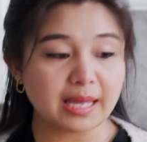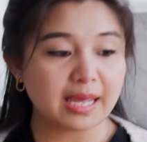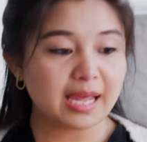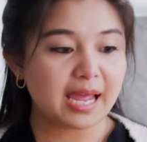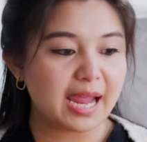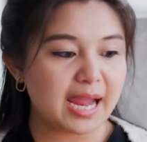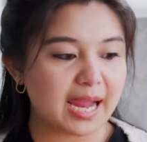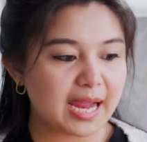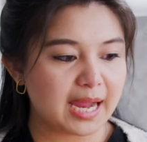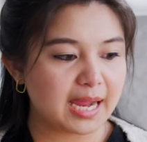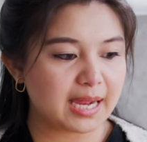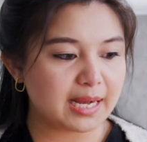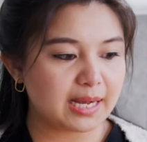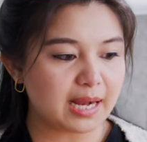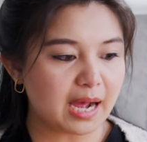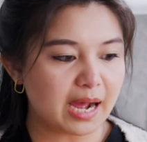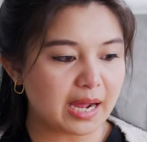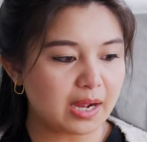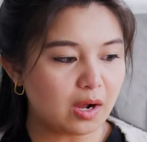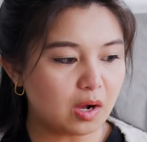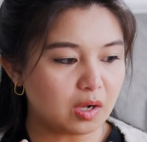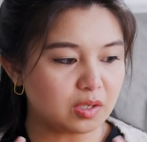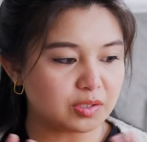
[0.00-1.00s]
And
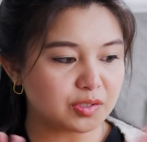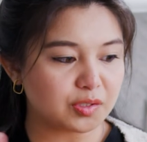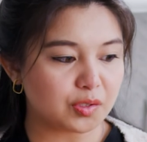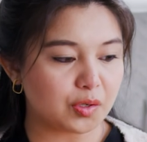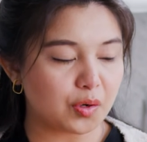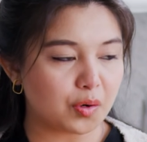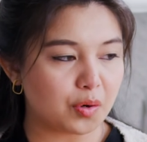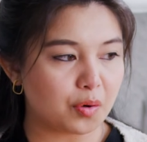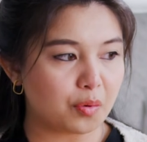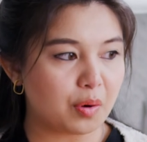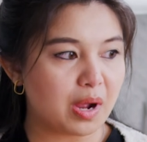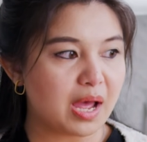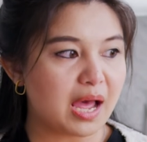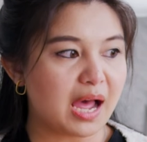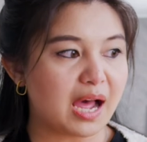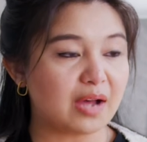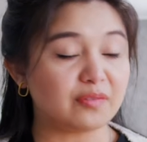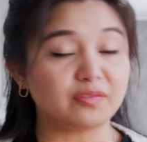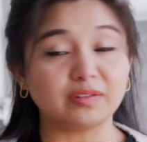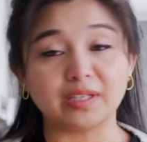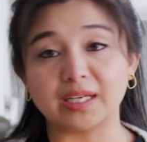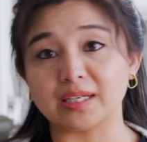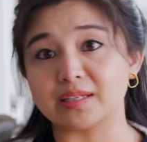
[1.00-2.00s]
I also
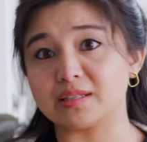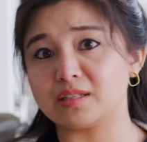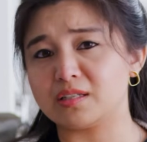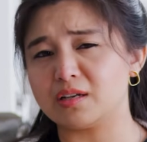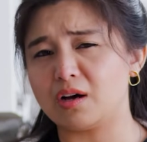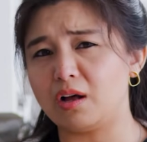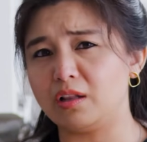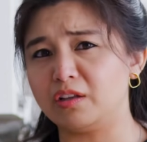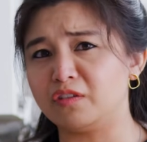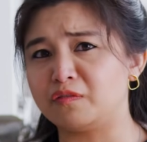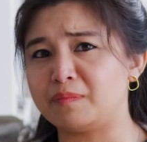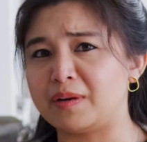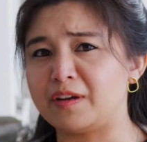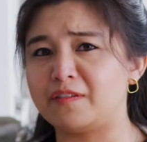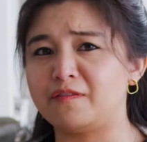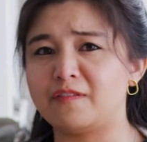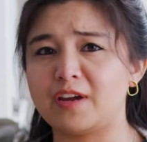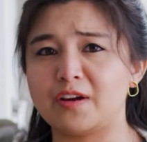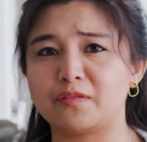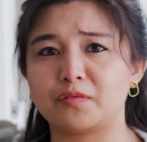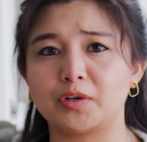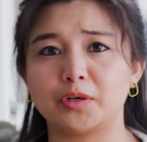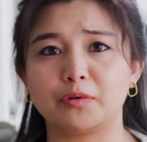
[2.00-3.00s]
have links to all of my
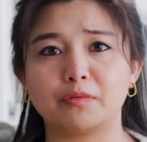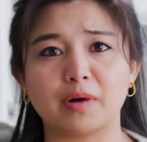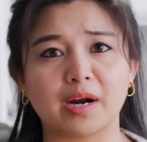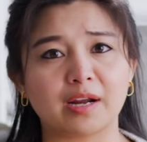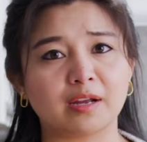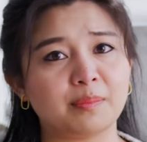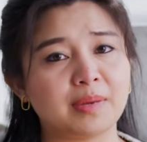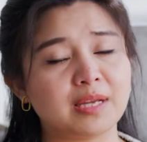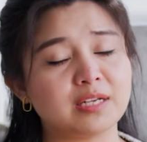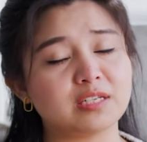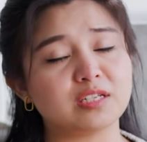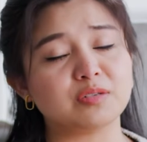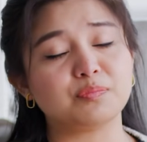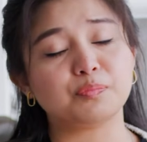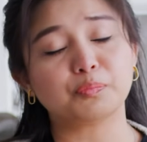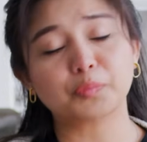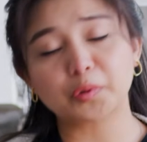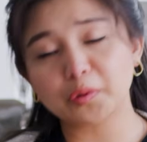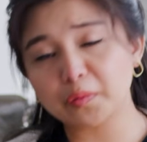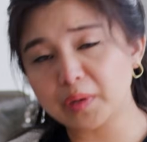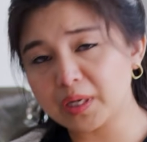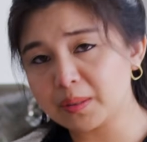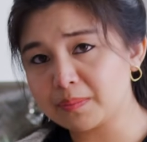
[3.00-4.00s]
favorite recommended
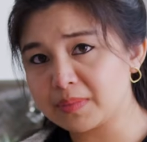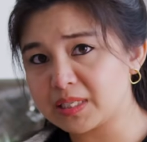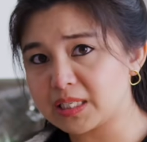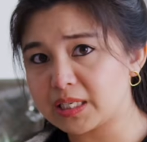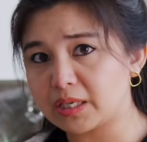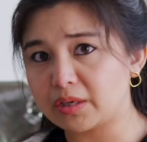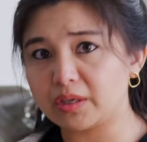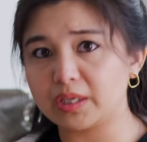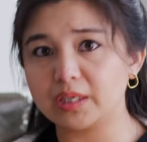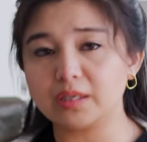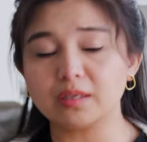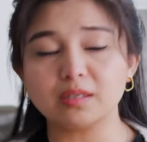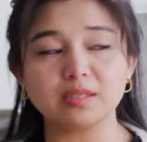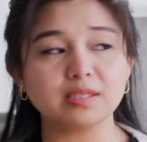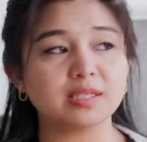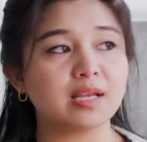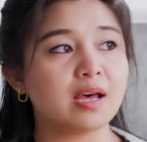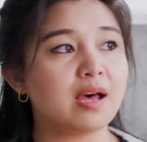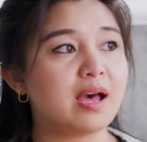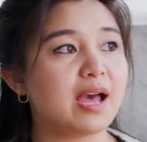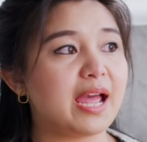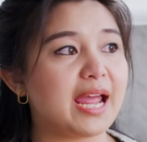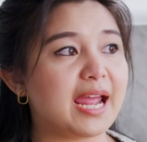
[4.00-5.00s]
brewing materials
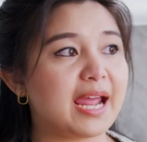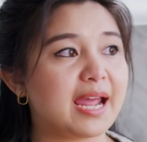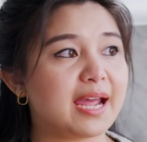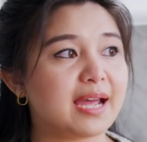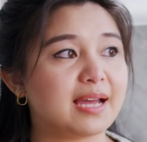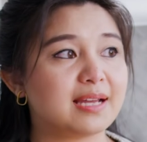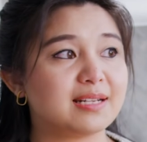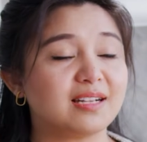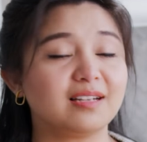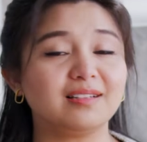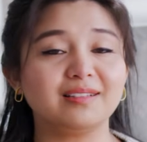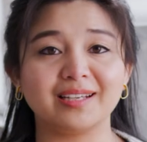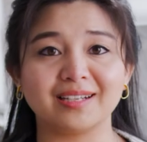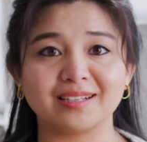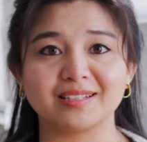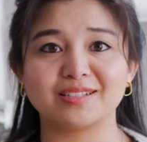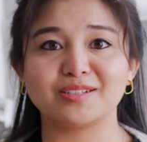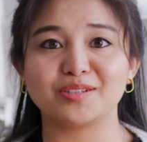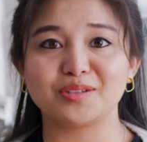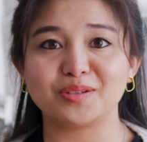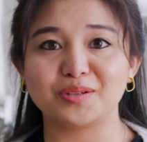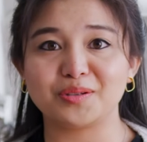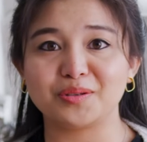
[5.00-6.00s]
and a link
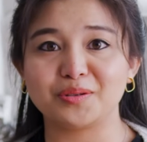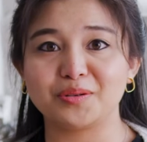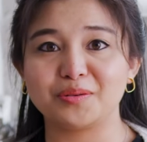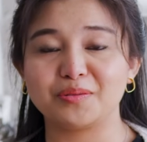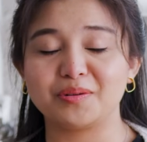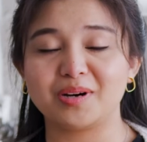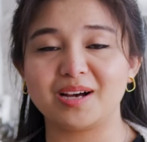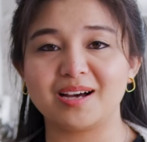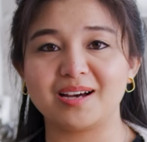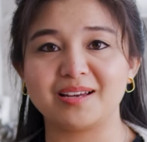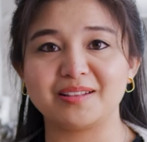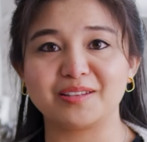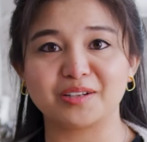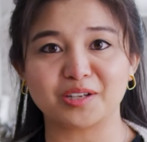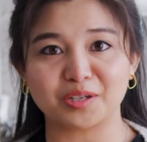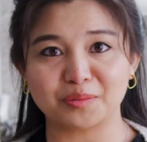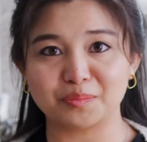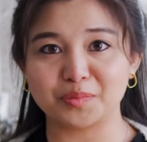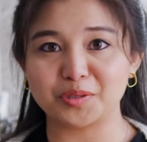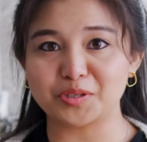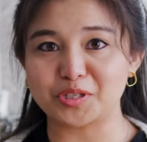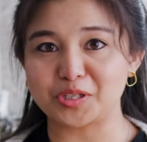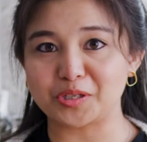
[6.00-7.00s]
to the
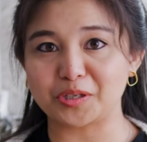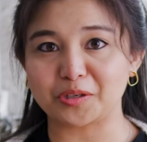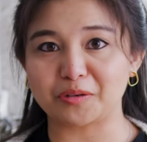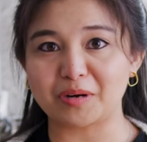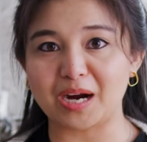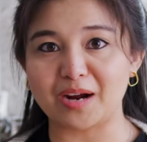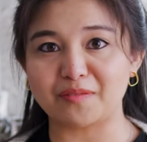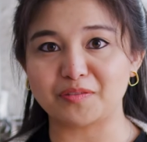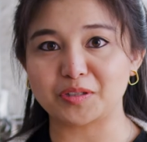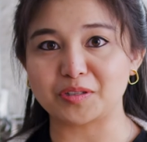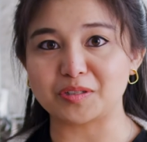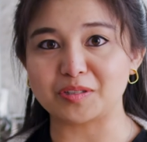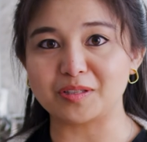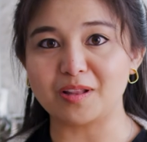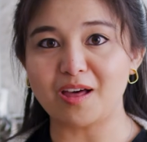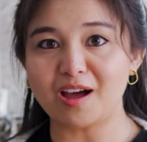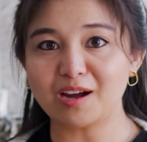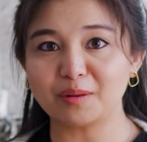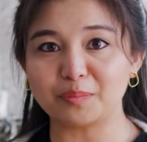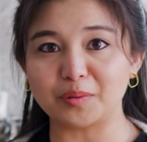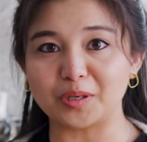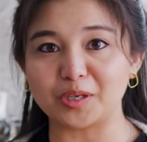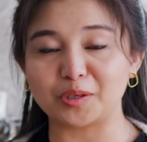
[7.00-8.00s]
Kombucha Crafter's
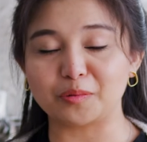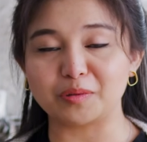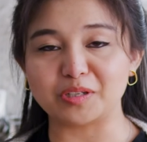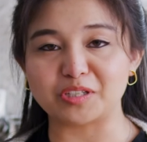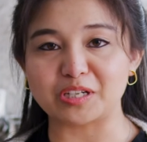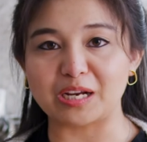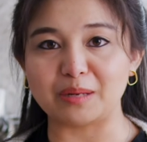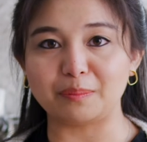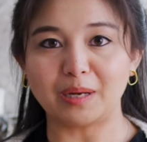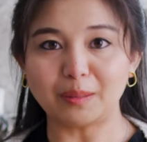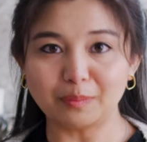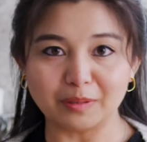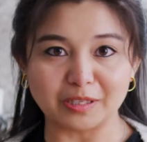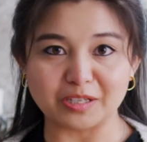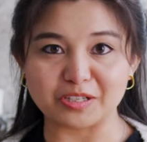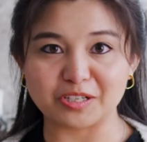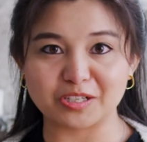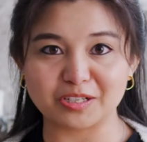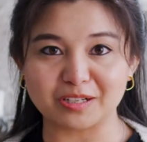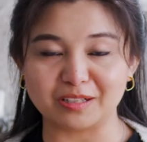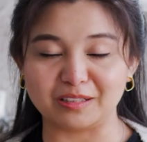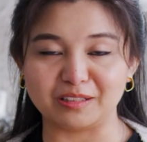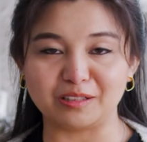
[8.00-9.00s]
Logbook, which I
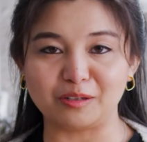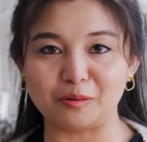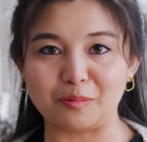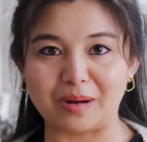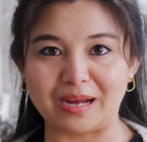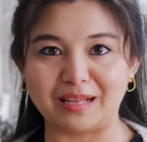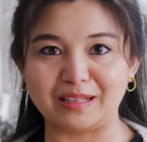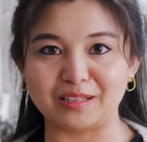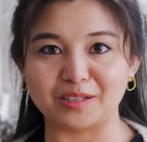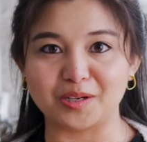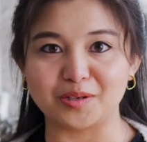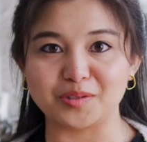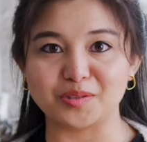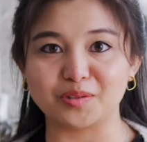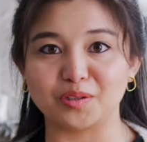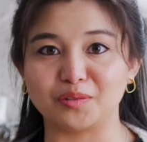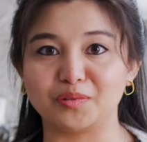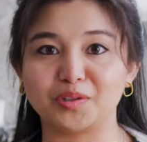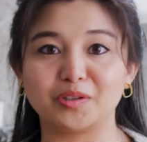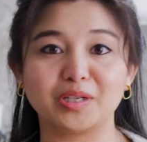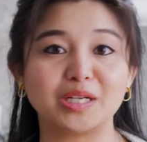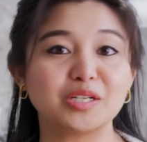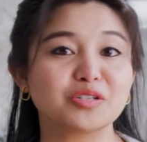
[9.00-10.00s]
published a little while ago. So if
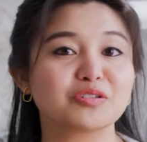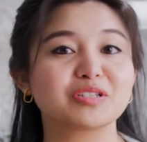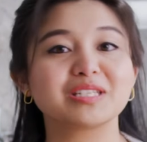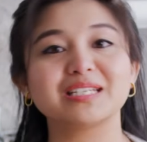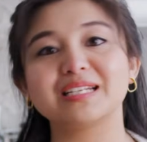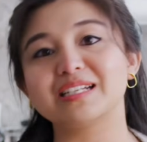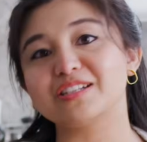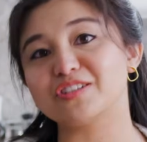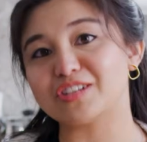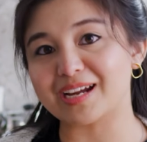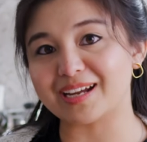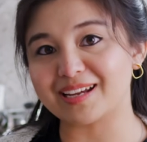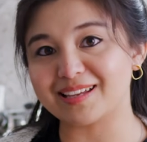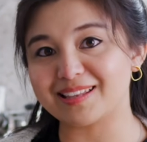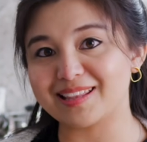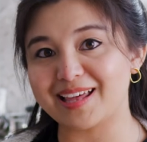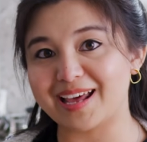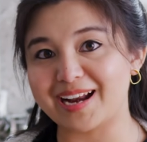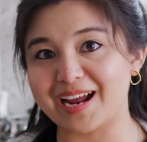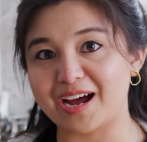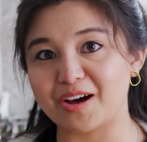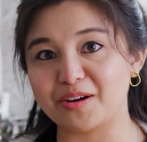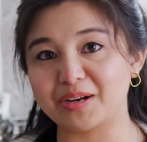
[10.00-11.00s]
you're interested in checking
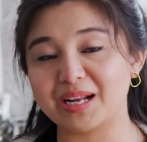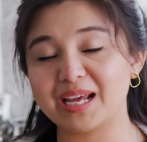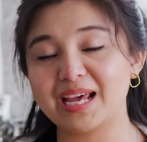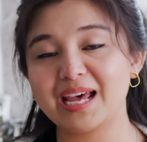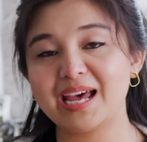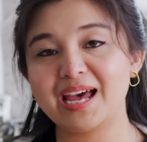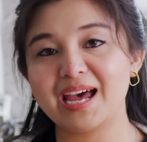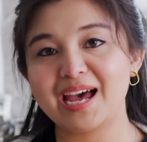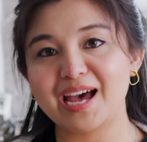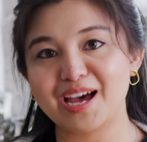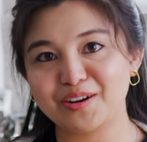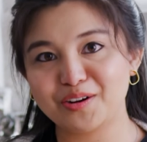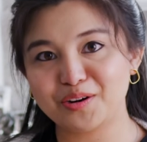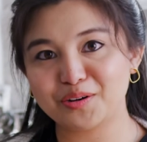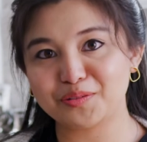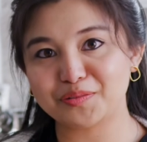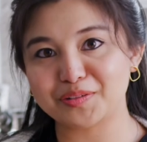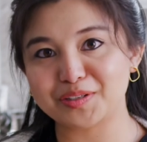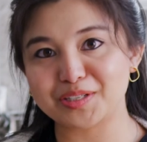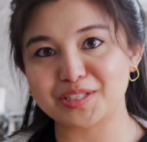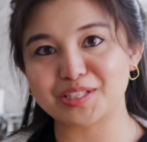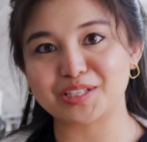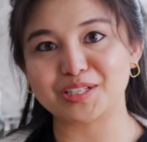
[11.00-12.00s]
that out, head
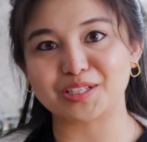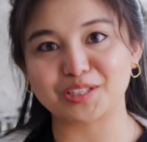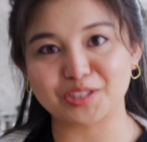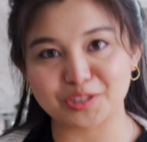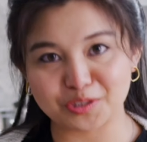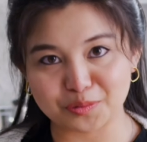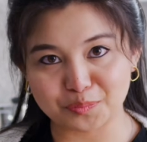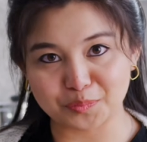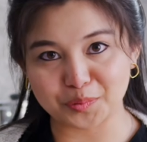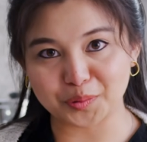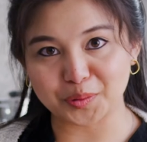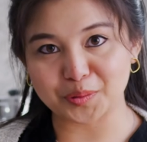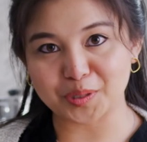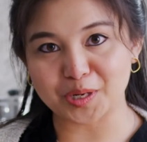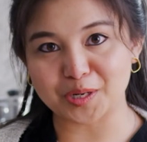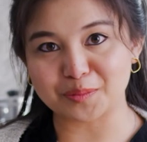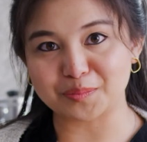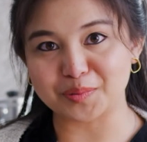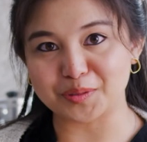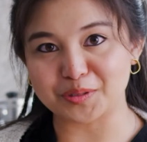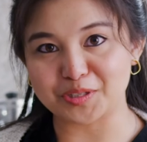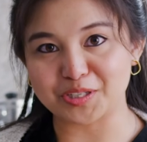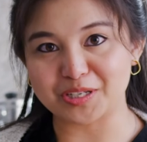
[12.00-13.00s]
over to
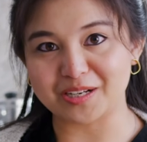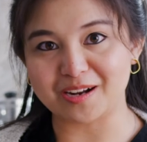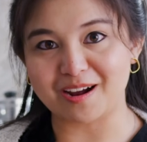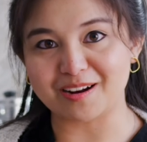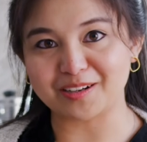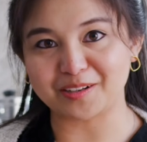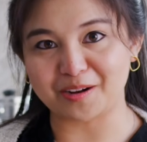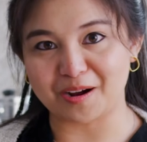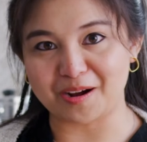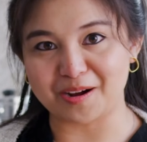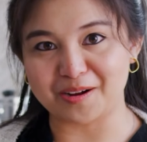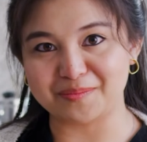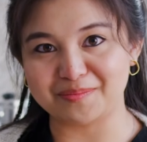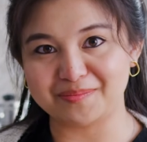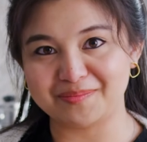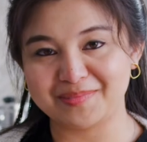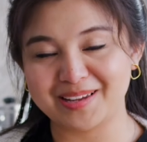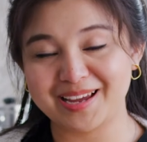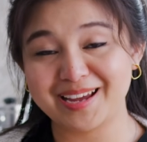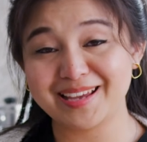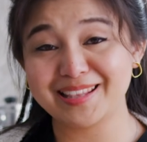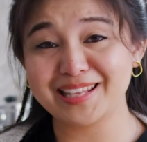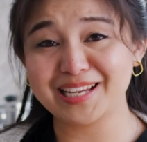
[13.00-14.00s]
youbrewkombucha.com.
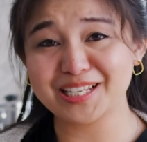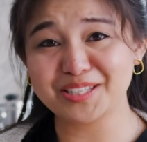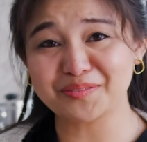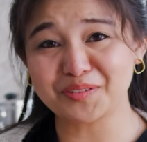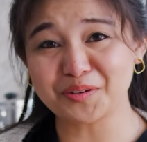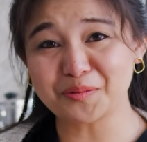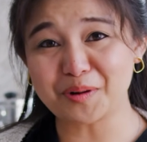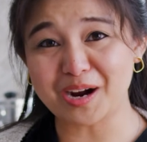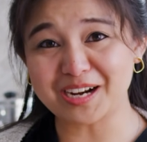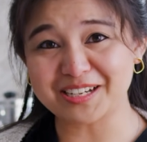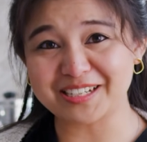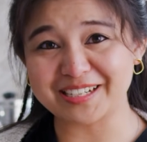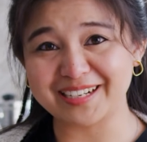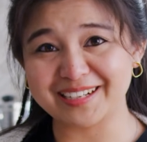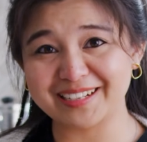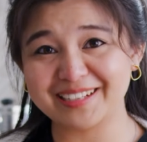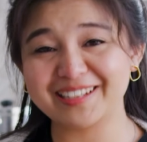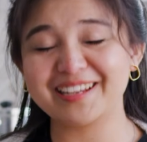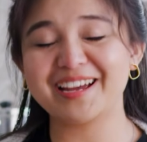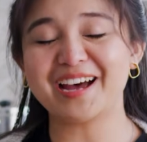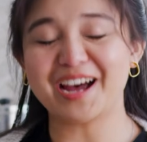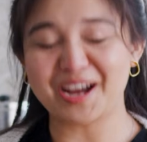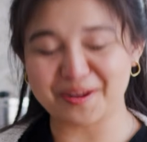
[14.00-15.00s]
Thanks for watching.
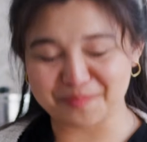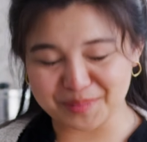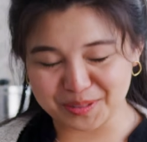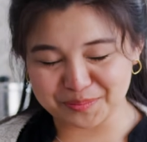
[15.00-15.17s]
Happy